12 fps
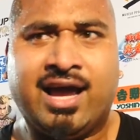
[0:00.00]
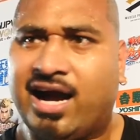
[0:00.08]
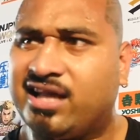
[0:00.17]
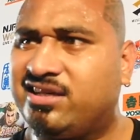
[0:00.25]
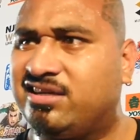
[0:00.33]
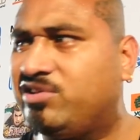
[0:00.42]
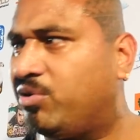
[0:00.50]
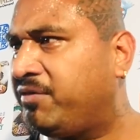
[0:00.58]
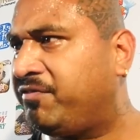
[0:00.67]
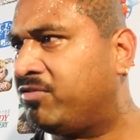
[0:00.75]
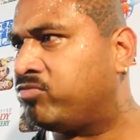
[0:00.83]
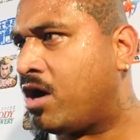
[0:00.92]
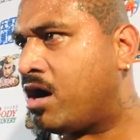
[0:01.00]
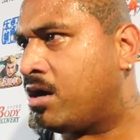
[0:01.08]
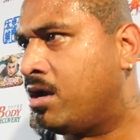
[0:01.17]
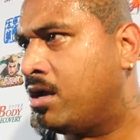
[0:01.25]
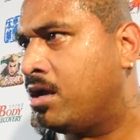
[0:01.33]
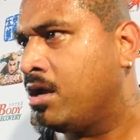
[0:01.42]
I didn't do anything
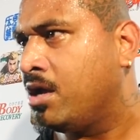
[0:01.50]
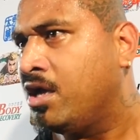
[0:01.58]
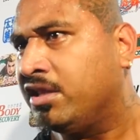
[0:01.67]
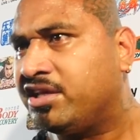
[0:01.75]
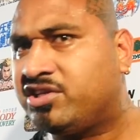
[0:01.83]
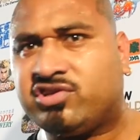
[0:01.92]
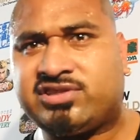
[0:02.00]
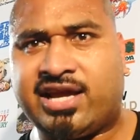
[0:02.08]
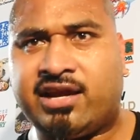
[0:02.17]
wrong. Did you see